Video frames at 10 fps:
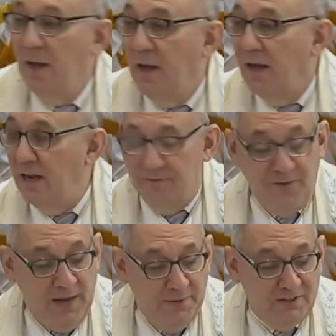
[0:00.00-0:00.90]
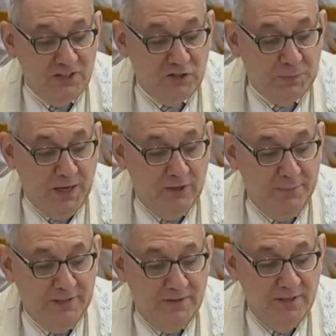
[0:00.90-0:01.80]
In a famous
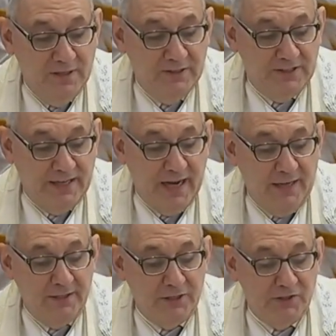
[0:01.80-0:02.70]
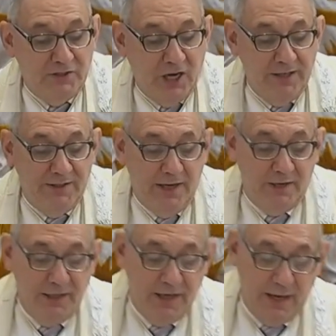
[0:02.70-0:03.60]
experiment, psychologists John
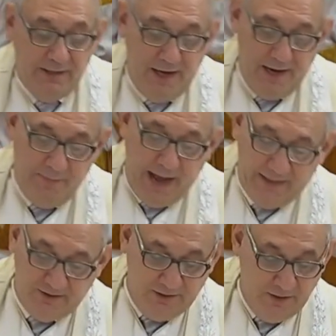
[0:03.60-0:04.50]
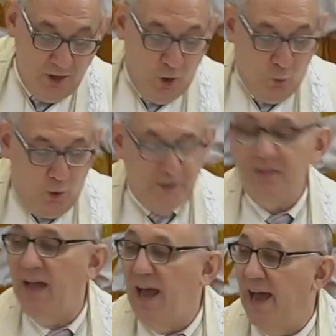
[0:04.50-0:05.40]
Darley and Dan Batson once
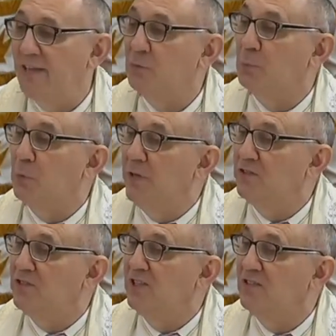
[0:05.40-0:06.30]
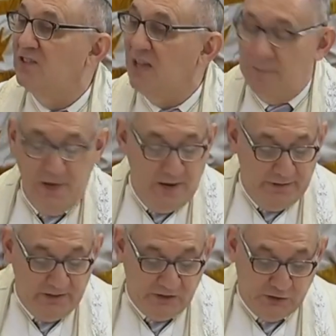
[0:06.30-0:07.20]
asked Princeton
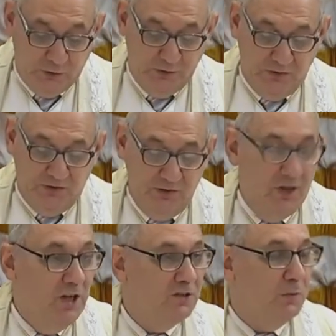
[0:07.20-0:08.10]
seminary students to